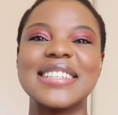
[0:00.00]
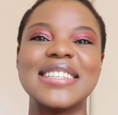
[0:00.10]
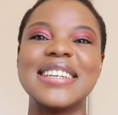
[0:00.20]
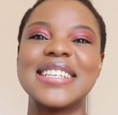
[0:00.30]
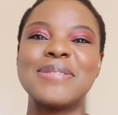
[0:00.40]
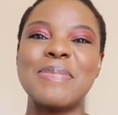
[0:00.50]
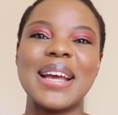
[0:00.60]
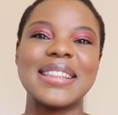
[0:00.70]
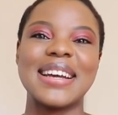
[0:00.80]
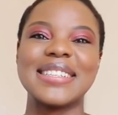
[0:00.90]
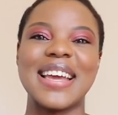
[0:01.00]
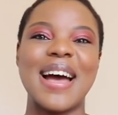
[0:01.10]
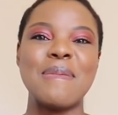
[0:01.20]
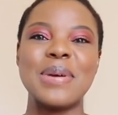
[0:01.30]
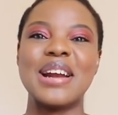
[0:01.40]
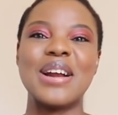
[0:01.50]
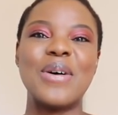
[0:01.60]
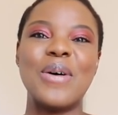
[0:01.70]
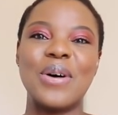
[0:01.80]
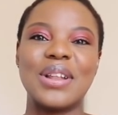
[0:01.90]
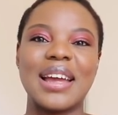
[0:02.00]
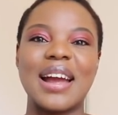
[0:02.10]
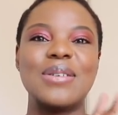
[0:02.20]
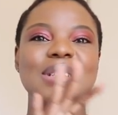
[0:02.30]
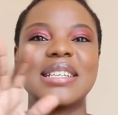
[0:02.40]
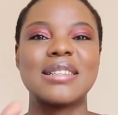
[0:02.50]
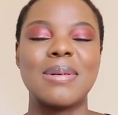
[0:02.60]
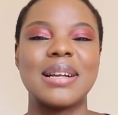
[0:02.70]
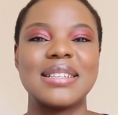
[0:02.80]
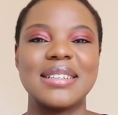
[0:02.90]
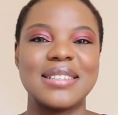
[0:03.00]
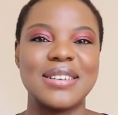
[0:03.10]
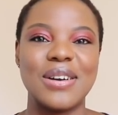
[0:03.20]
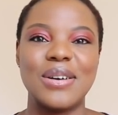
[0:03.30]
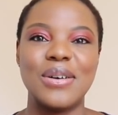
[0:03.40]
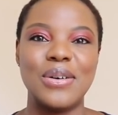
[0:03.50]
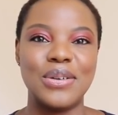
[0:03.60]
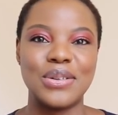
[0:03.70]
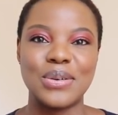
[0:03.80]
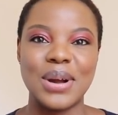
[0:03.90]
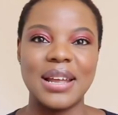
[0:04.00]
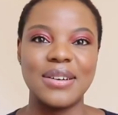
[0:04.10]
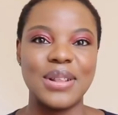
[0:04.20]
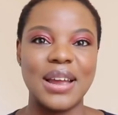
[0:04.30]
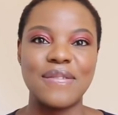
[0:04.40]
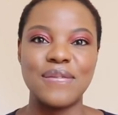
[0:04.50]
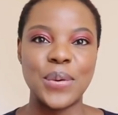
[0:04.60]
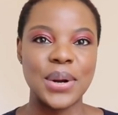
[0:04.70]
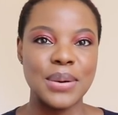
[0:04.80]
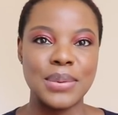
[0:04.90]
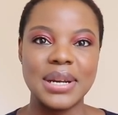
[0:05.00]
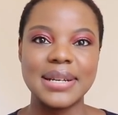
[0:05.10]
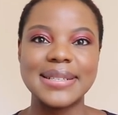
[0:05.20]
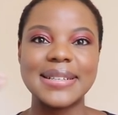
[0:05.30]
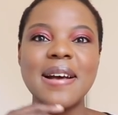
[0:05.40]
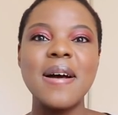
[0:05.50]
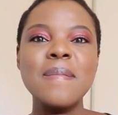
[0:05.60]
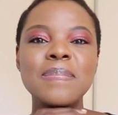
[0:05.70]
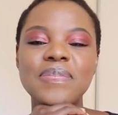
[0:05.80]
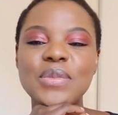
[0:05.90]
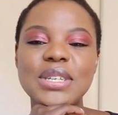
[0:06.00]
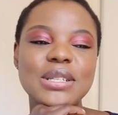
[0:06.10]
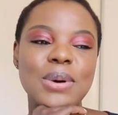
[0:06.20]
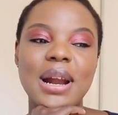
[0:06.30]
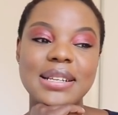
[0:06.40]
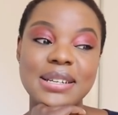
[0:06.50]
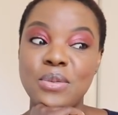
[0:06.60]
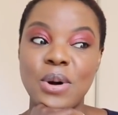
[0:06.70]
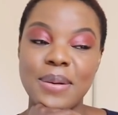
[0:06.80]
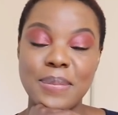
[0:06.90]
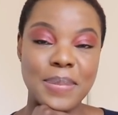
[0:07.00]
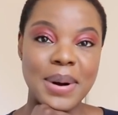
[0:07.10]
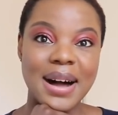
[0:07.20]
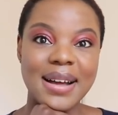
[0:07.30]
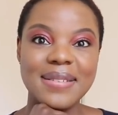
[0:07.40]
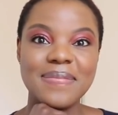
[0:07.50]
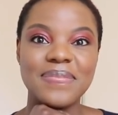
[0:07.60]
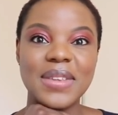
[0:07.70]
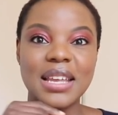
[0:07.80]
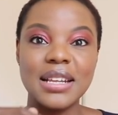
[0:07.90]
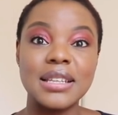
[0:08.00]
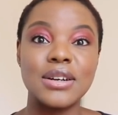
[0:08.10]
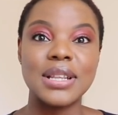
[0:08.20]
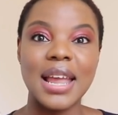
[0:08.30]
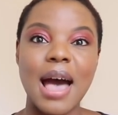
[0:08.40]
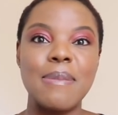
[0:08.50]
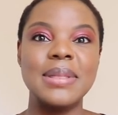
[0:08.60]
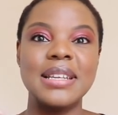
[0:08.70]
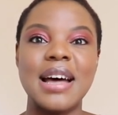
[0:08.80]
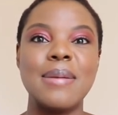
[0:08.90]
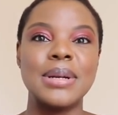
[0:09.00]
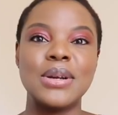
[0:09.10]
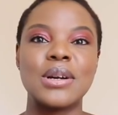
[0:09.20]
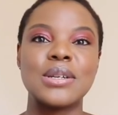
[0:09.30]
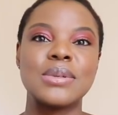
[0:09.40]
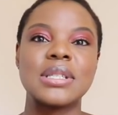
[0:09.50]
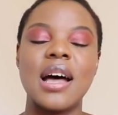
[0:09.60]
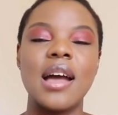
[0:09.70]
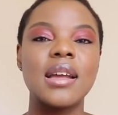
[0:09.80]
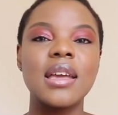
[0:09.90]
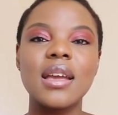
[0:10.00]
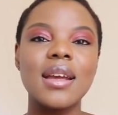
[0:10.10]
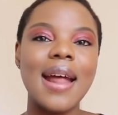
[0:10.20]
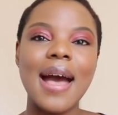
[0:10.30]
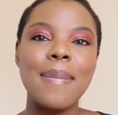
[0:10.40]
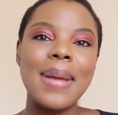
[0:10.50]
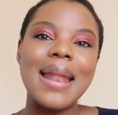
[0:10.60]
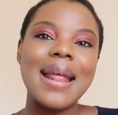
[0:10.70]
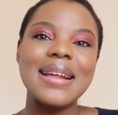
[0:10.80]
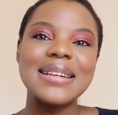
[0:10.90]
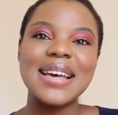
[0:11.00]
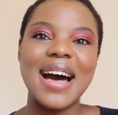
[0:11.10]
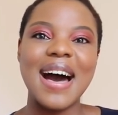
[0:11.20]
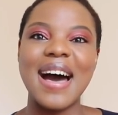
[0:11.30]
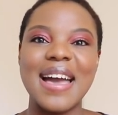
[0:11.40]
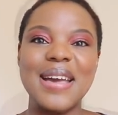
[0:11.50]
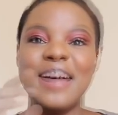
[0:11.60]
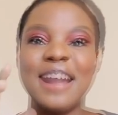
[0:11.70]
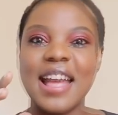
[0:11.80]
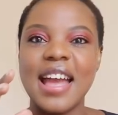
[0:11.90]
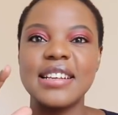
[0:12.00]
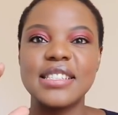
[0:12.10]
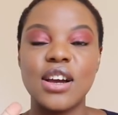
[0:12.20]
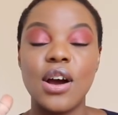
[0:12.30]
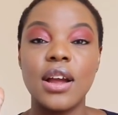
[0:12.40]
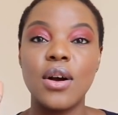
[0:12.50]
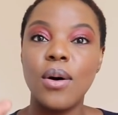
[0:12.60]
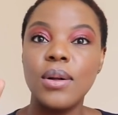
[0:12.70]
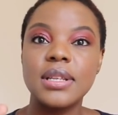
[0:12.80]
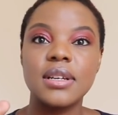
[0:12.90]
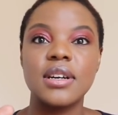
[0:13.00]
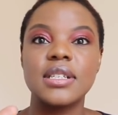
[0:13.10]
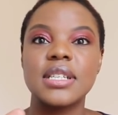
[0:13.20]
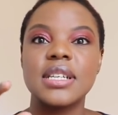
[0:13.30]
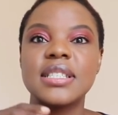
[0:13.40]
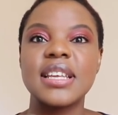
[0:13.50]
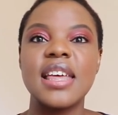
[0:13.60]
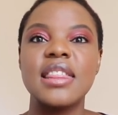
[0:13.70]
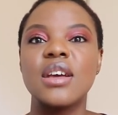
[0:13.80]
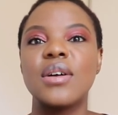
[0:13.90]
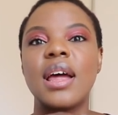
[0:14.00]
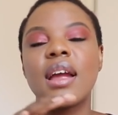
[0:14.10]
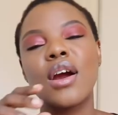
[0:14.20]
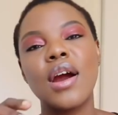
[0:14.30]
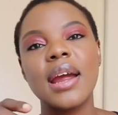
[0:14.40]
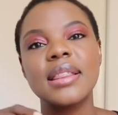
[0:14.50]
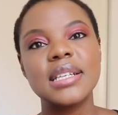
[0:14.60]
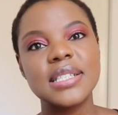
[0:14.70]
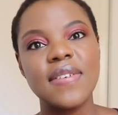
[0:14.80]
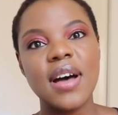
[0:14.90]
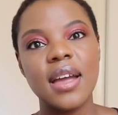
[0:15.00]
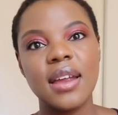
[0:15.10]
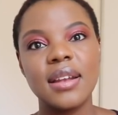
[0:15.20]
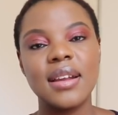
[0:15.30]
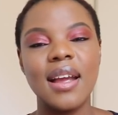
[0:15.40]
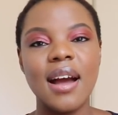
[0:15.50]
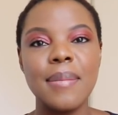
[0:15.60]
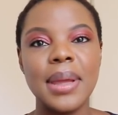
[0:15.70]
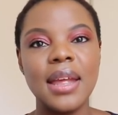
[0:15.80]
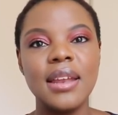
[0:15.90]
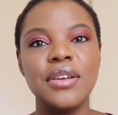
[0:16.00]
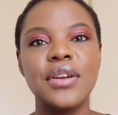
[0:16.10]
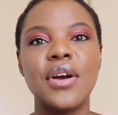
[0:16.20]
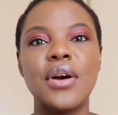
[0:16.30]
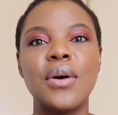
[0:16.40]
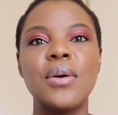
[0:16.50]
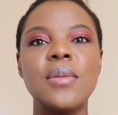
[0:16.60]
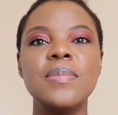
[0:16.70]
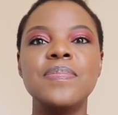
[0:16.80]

I didn't expect that to happen at all. Like, I was expecting to go all the way to like 40 weeks, which is what I do want. But like, it literally happened the night my doctor was like, it could happen anytime. Okay, so I called the nurses and they're like, all right, that's fine, come in, you know.